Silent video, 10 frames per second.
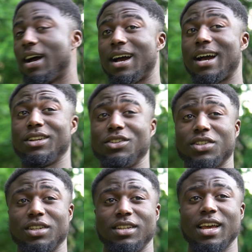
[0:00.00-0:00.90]
And
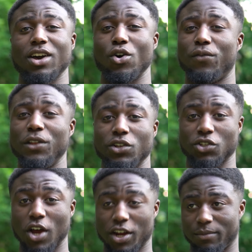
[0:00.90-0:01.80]
yeah, hopefully you can
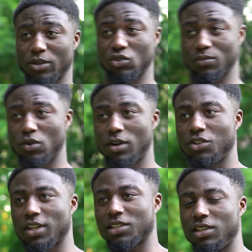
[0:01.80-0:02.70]
target the muscles more and you
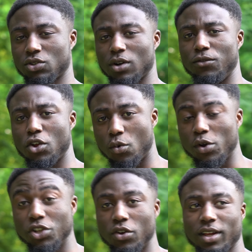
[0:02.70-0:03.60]
can actually sort of know what
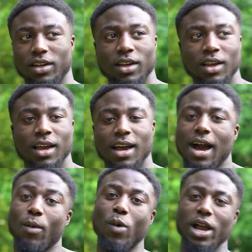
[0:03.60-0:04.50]
you're doing
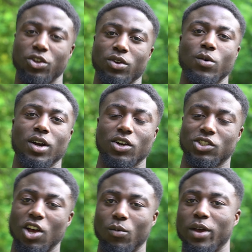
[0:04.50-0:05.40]
and why you're doing a workout a
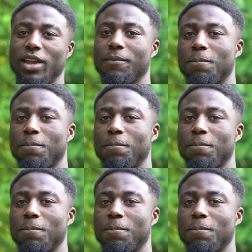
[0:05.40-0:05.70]
certain way